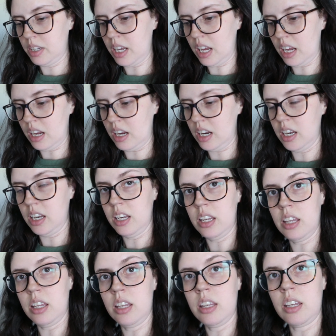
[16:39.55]

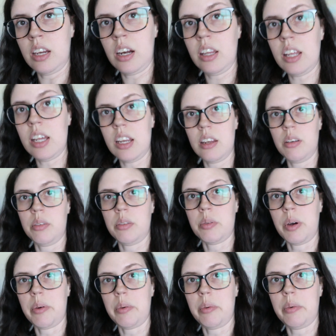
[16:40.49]
and not a lot.
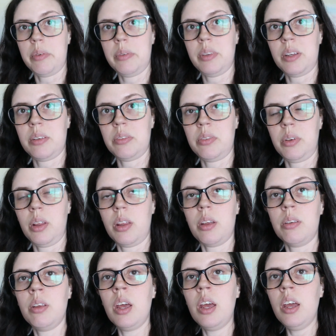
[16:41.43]
Oh, that was really
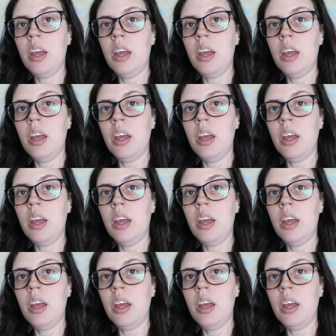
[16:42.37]
close.